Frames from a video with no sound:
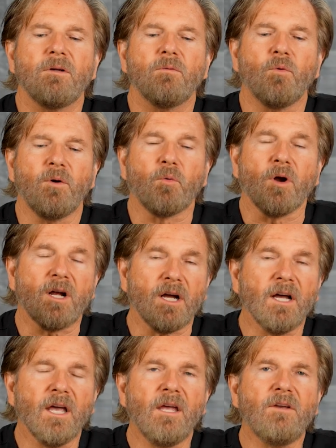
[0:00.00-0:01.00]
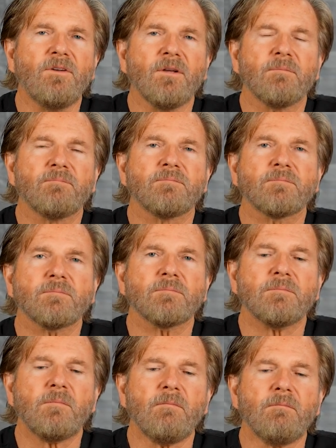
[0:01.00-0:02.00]
when we're kind,
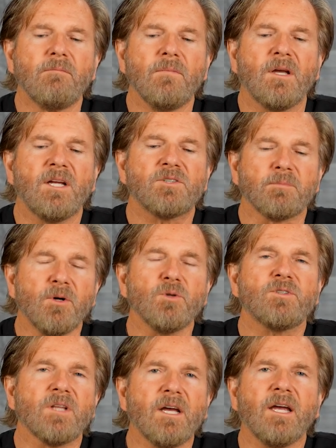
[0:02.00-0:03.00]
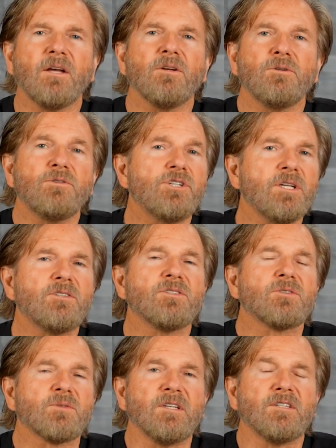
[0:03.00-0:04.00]
it's most like who
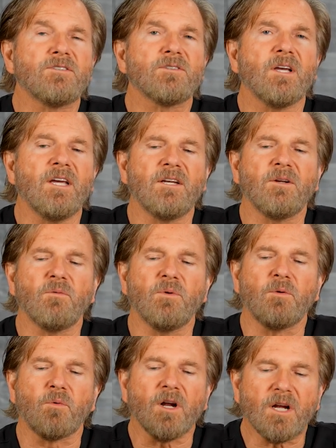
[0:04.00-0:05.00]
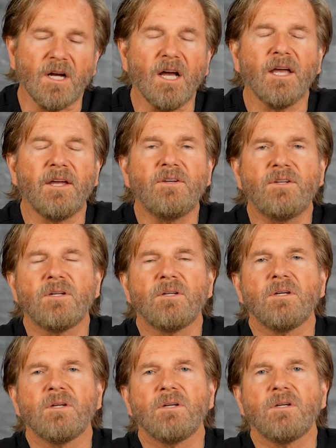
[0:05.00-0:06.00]
Jesus is, and when we're kind,
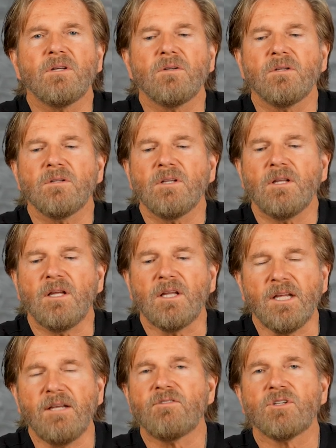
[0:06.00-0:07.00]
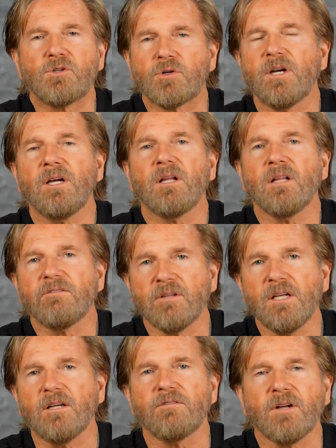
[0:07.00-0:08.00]
it leaves a trail of
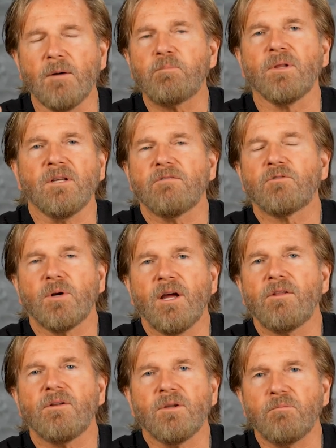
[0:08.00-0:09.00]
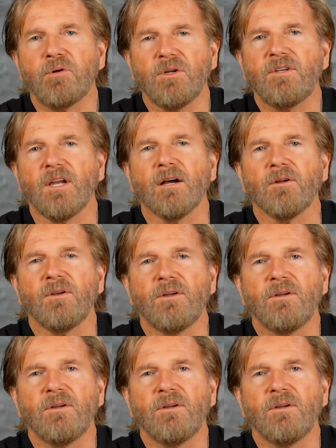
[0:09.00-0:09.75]
uplift rather than put down.